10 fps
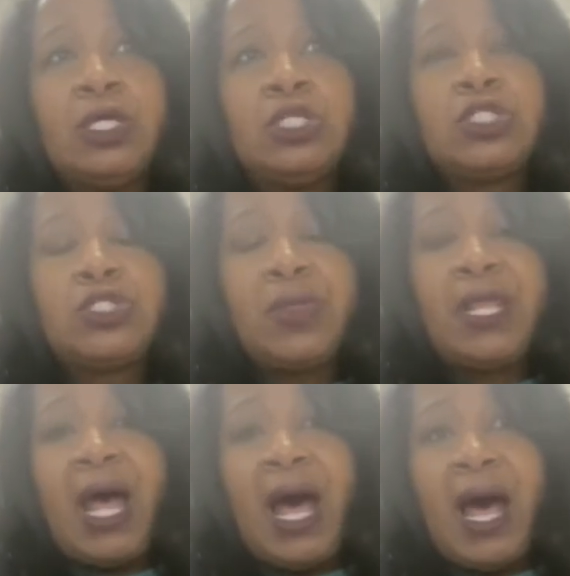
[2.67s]
so
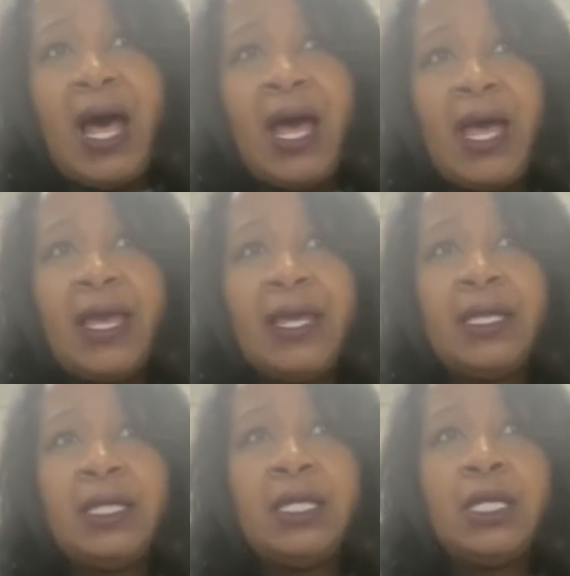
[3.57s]
that
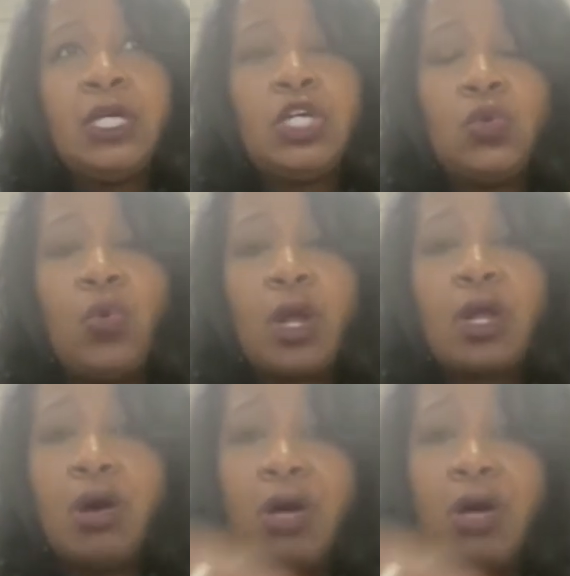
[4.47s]
I could work on